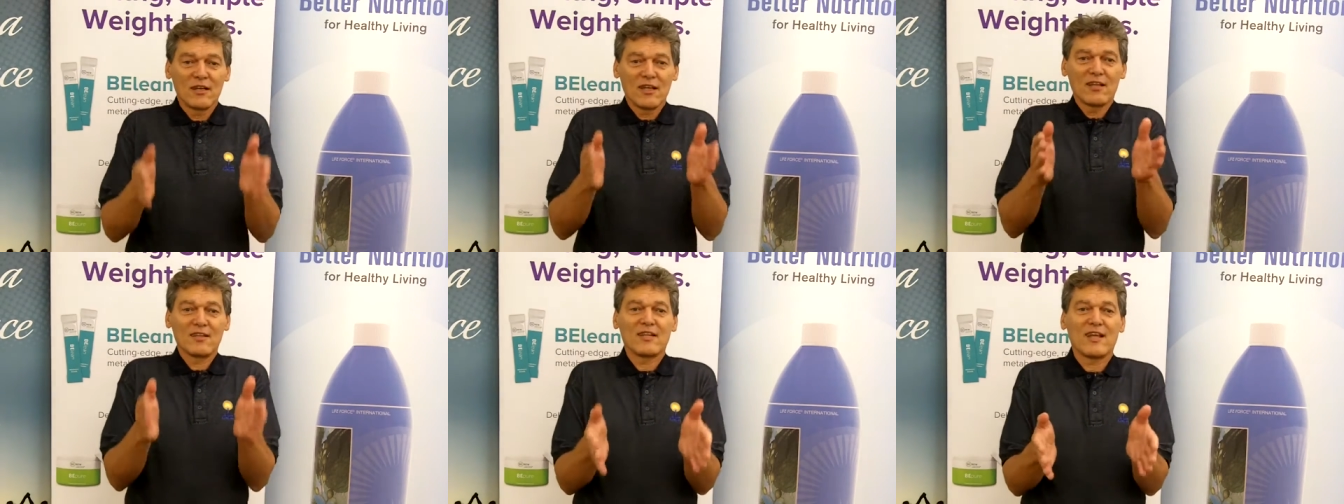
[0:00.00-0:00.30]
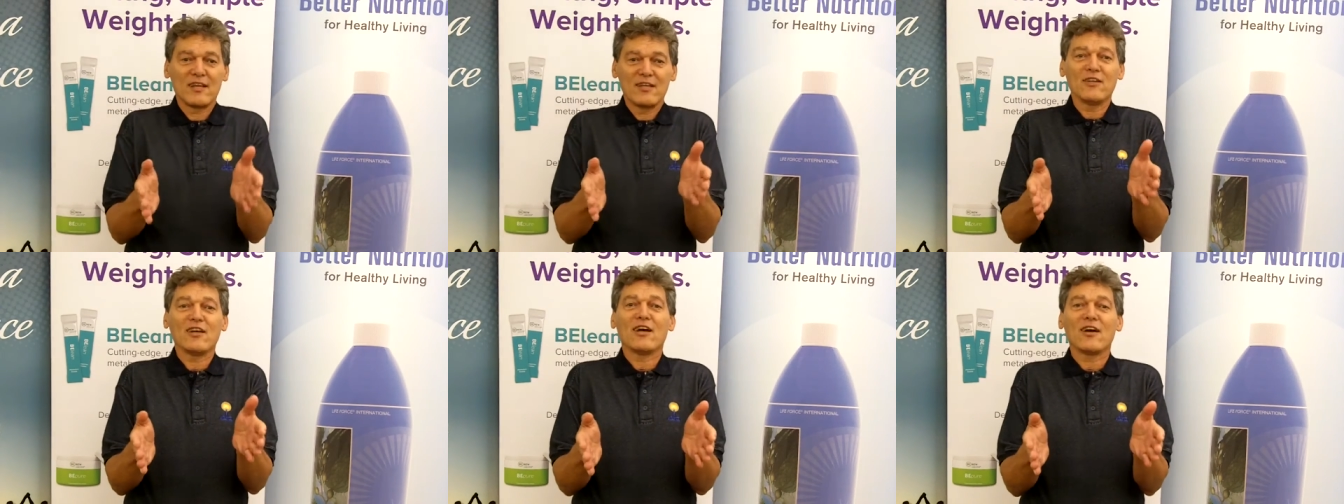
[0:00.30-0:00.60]
and
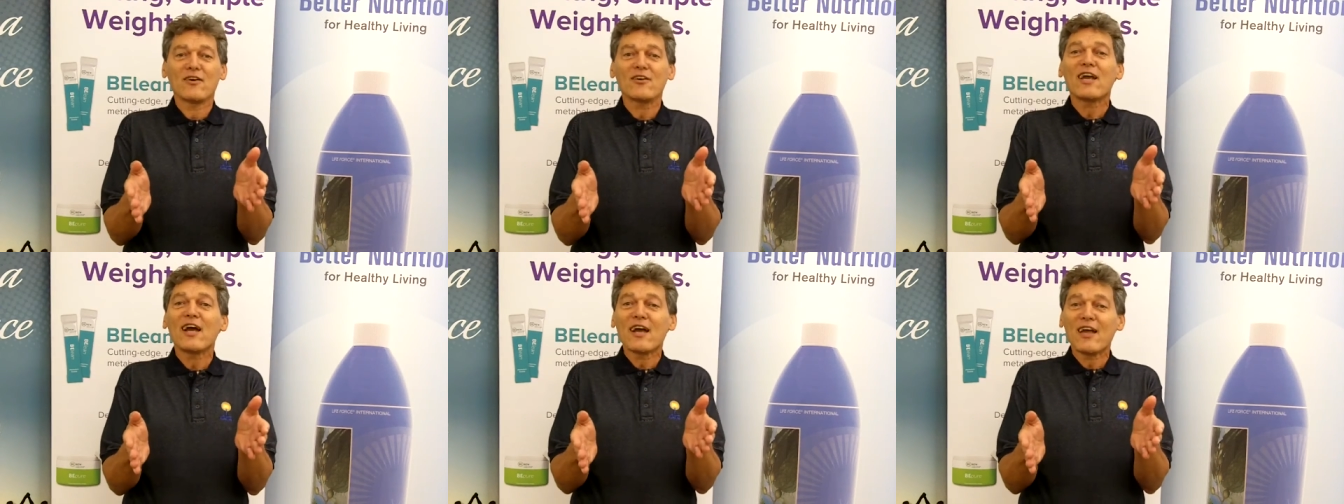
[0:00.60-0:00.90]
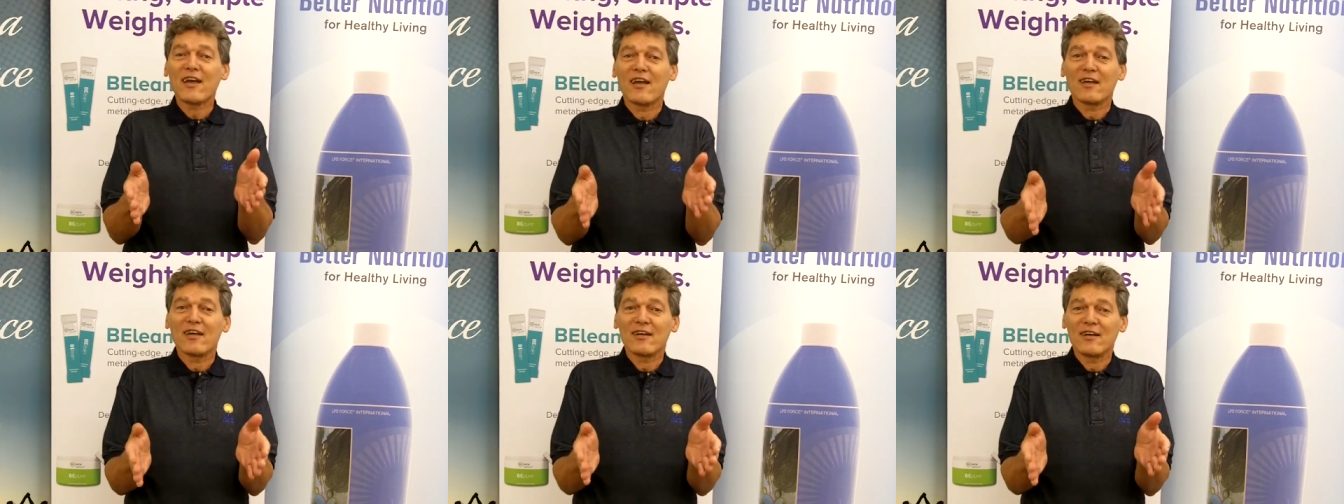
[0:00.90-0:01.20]
then you're
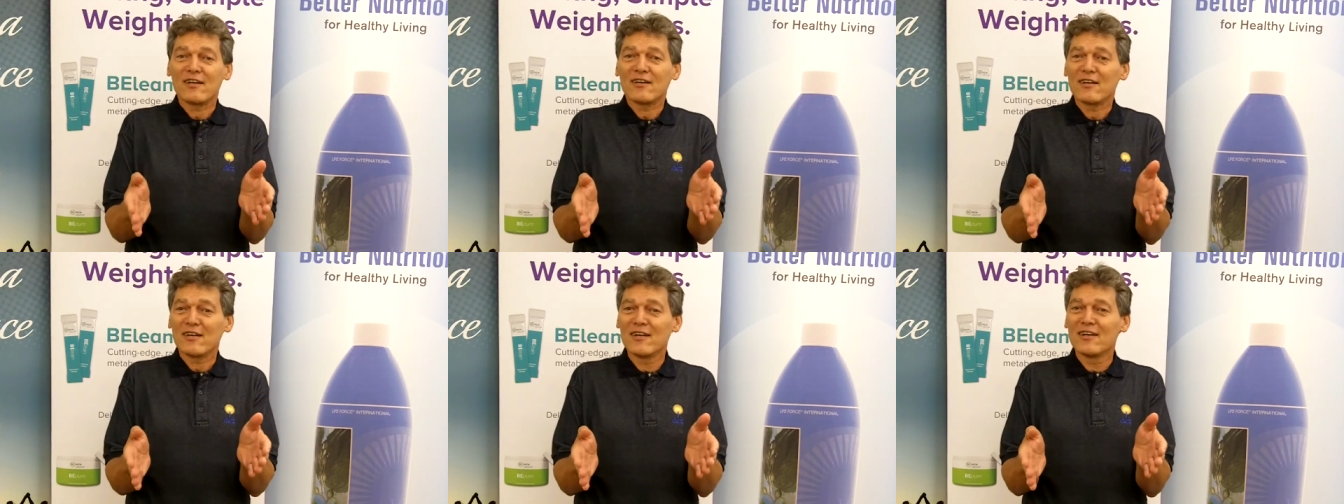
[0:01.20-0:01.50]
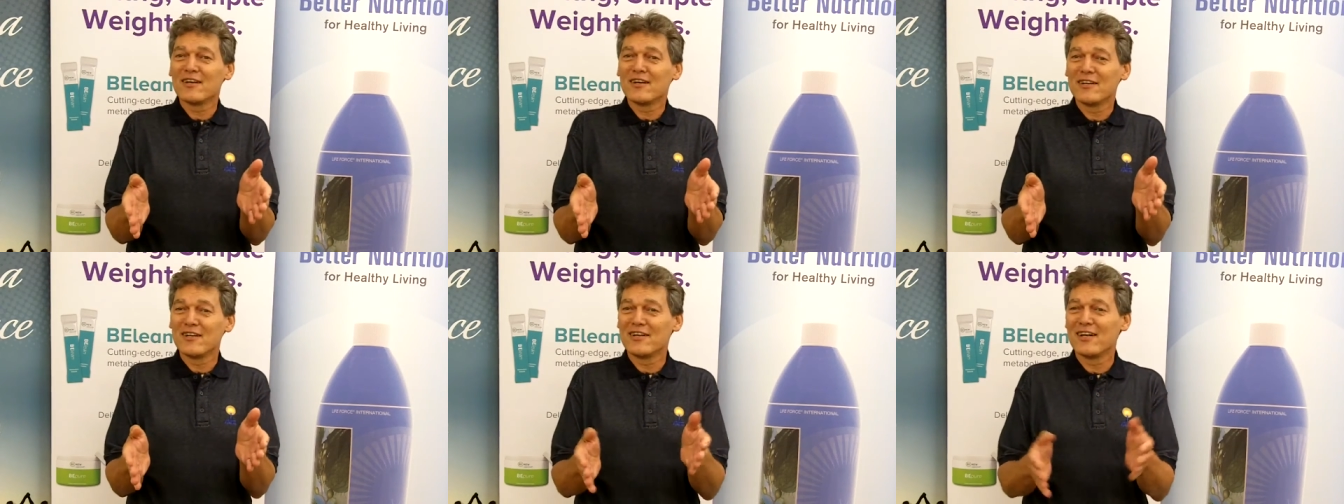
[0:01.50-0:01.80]
okay.
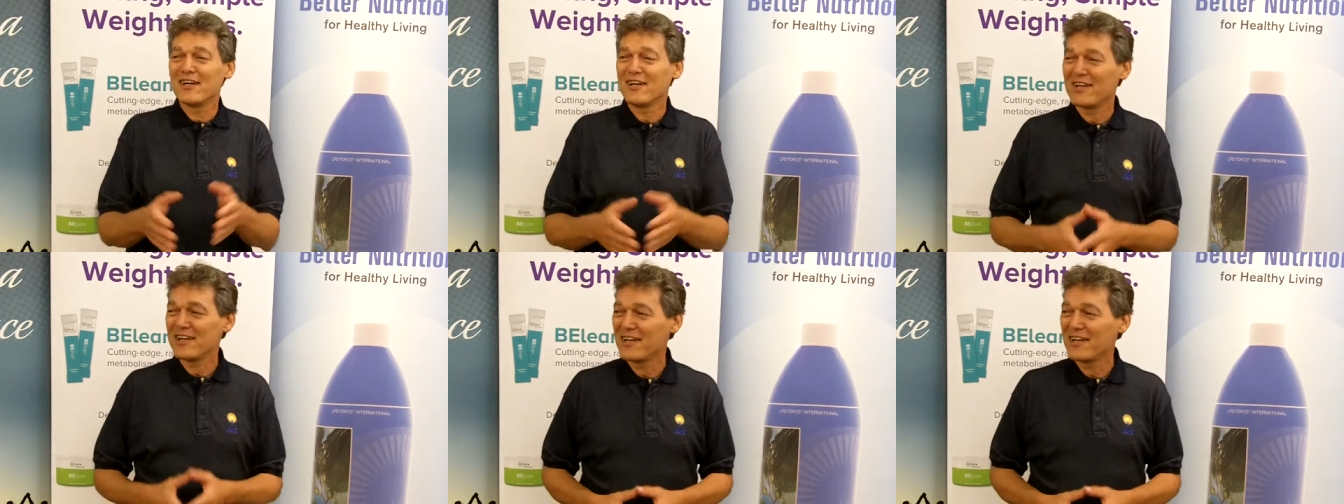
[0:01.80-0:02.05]
no?